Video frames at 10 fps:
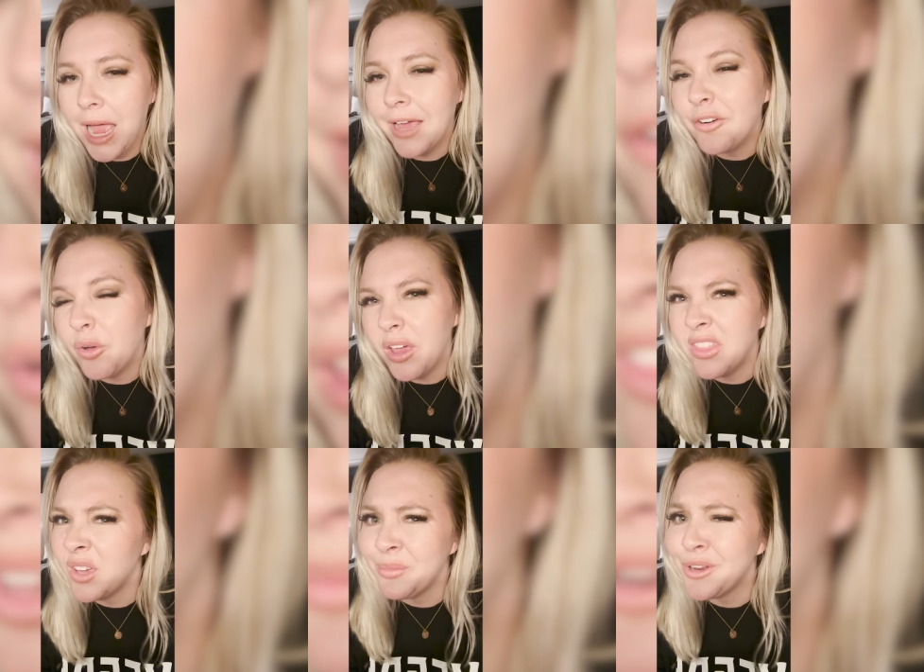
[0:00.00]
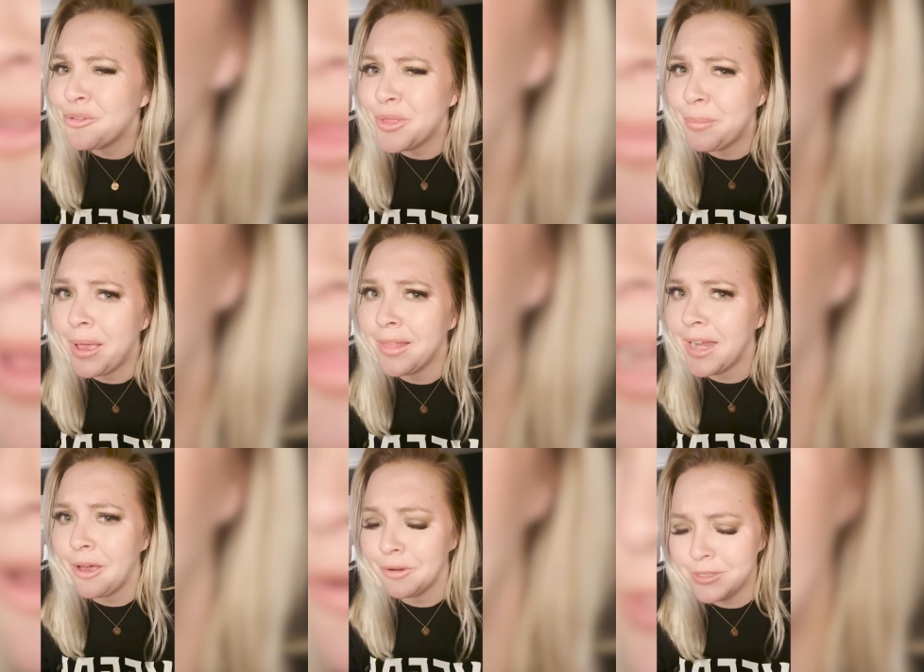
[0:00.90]
don't know, I think I'm gonna throw that palette
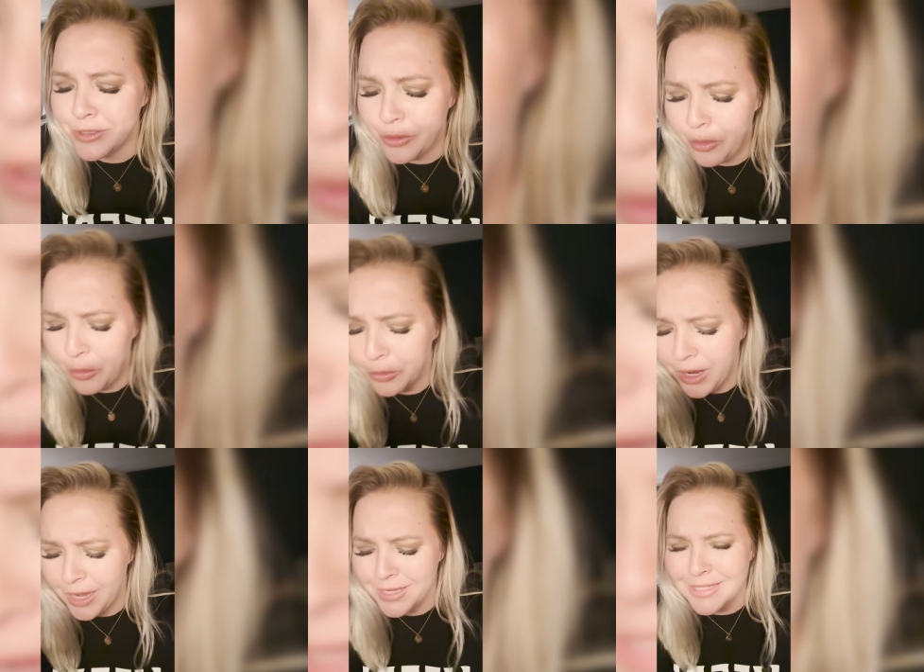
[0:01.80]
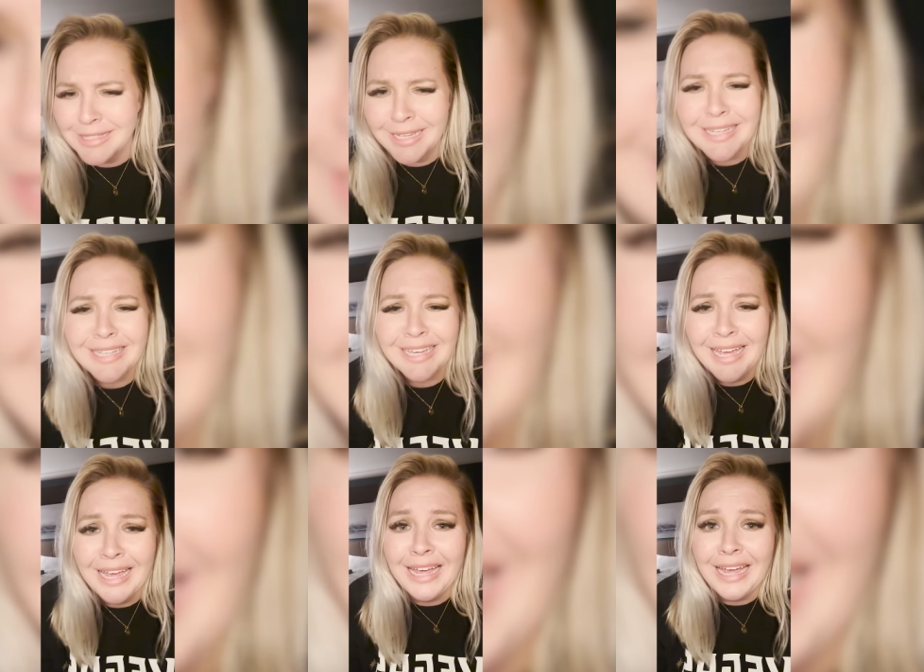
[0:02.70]
out. It's so old, guys, like,
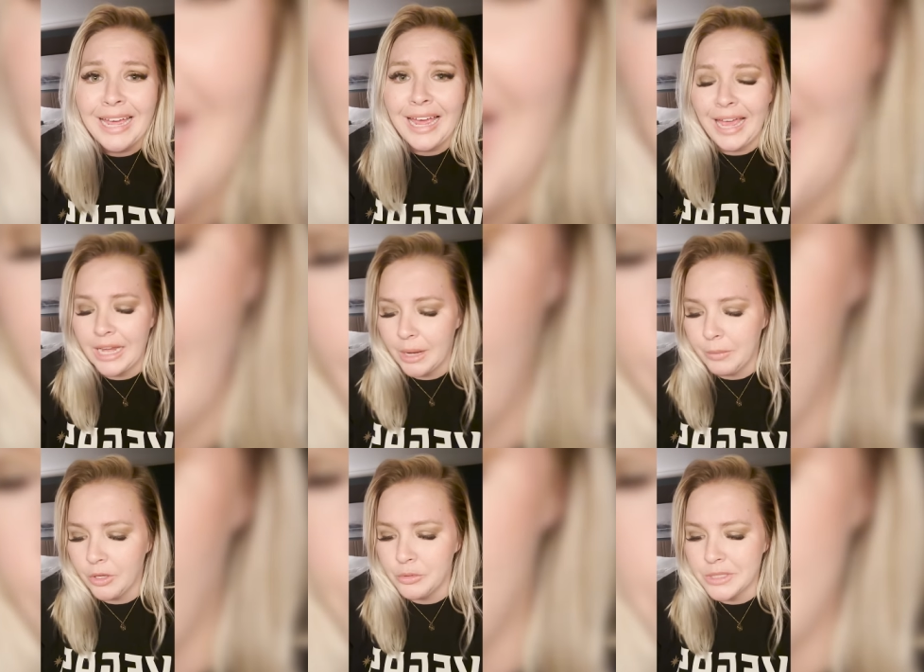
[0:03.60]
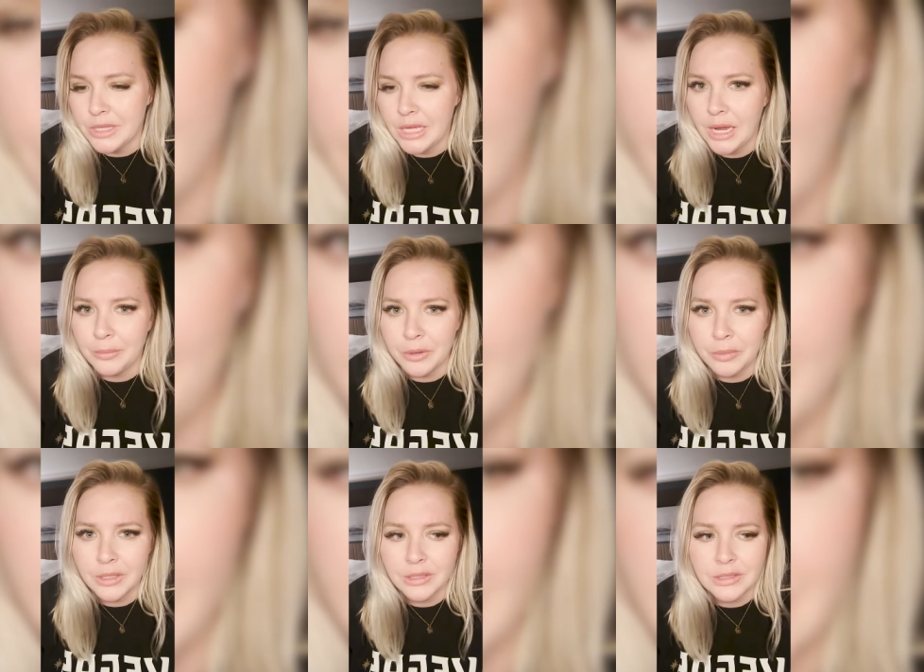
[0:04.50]
and I'm not using the camera
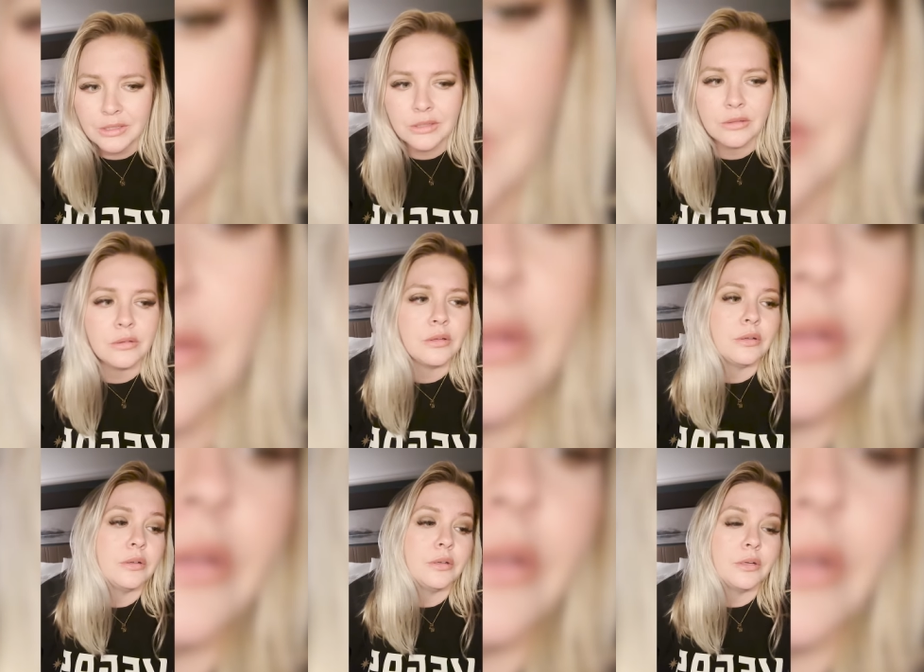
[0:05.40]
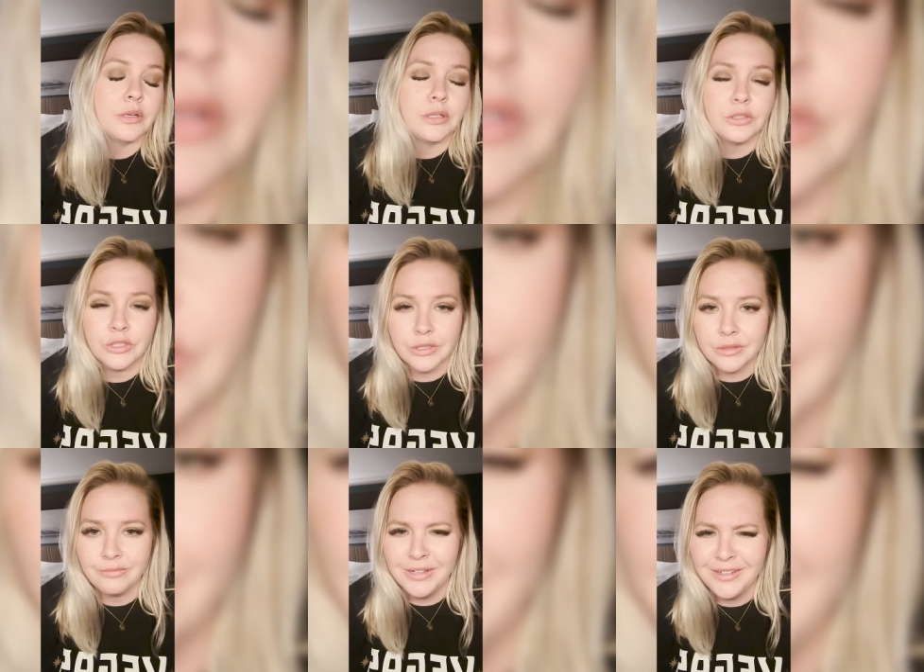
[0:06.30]
because,
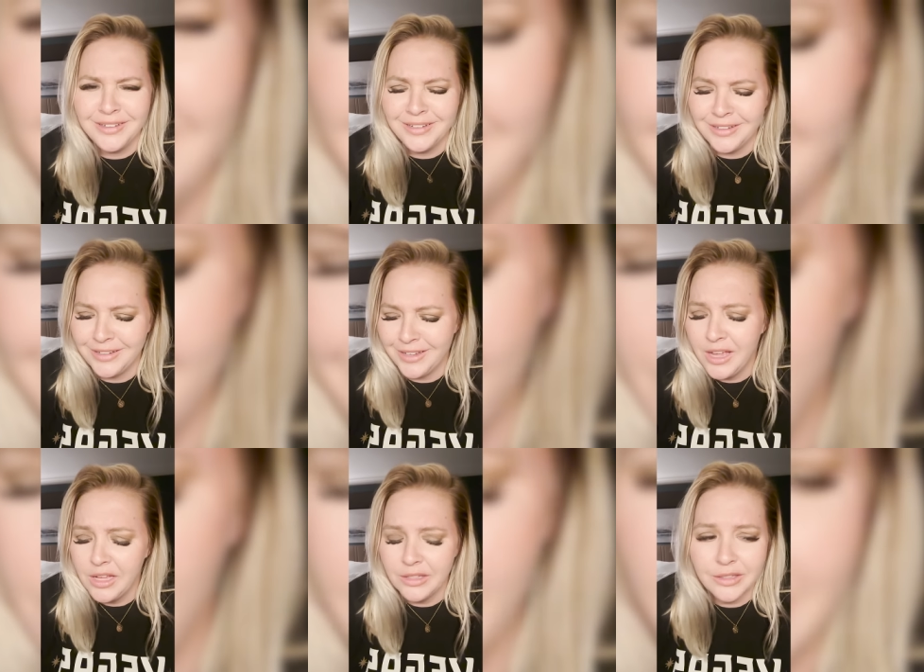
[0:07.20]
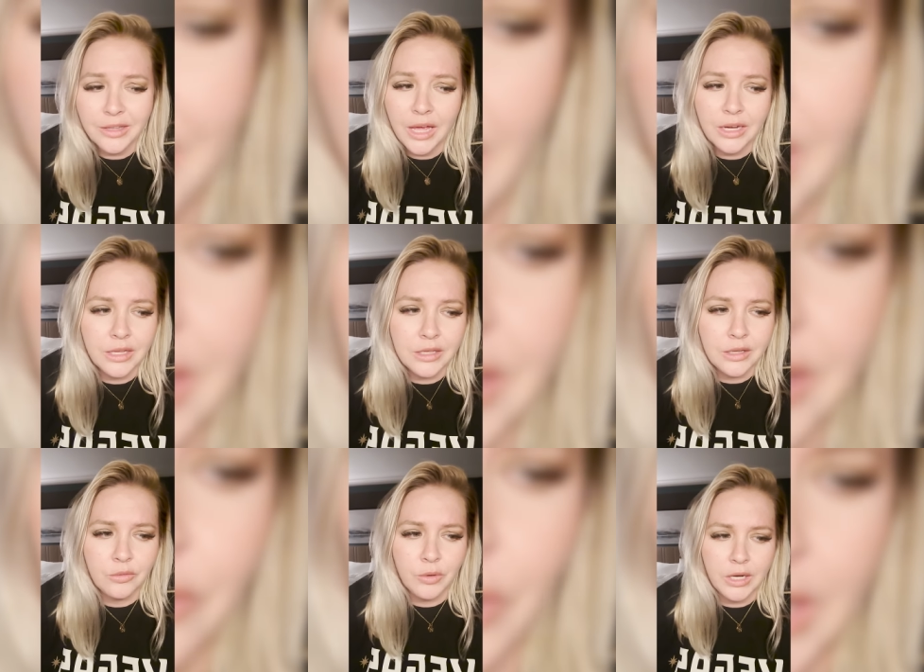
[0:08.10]
just, the lighting
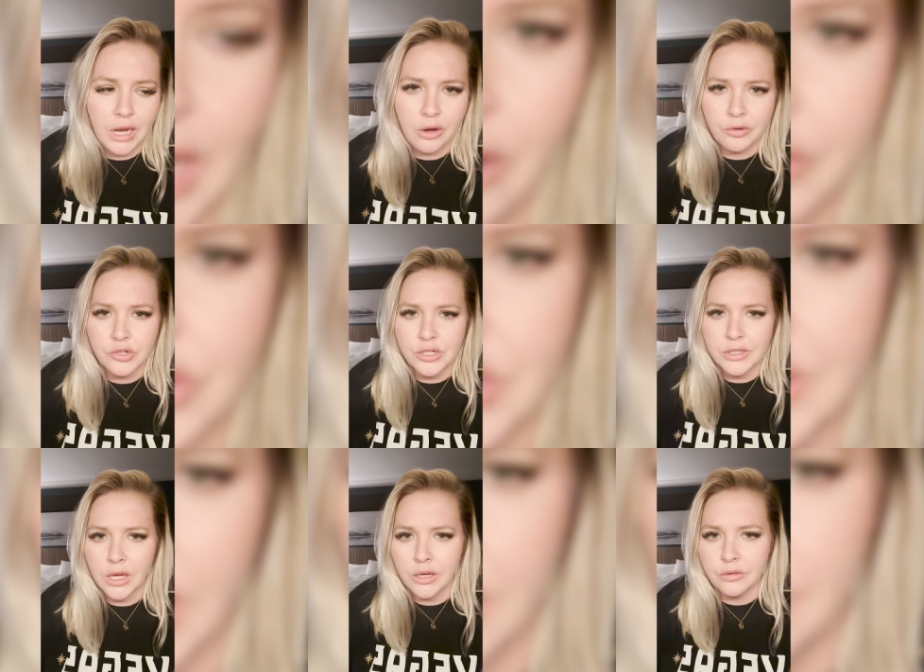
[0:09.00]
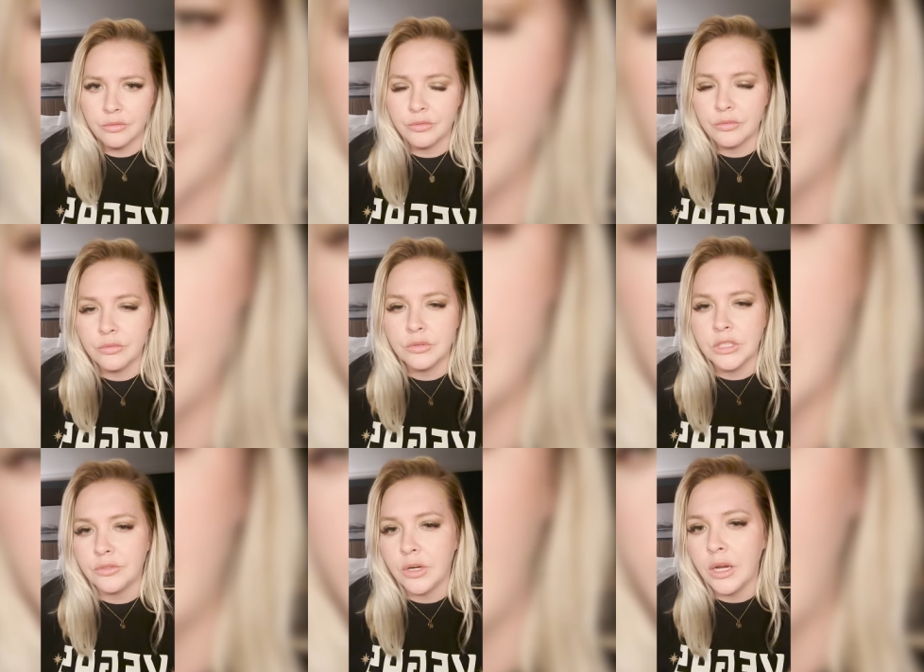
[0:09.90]
right now is just kind of
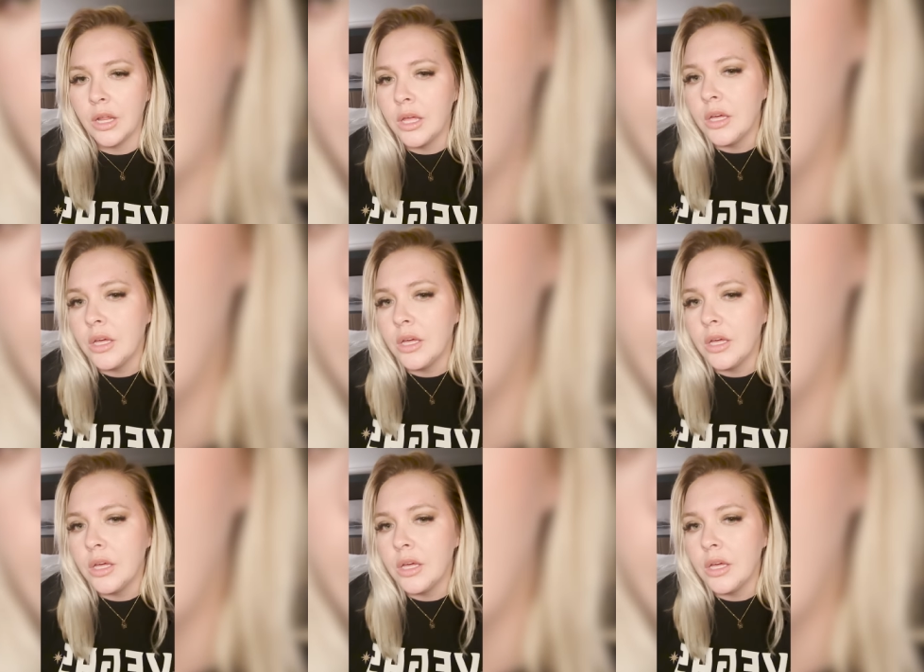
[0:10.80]
different.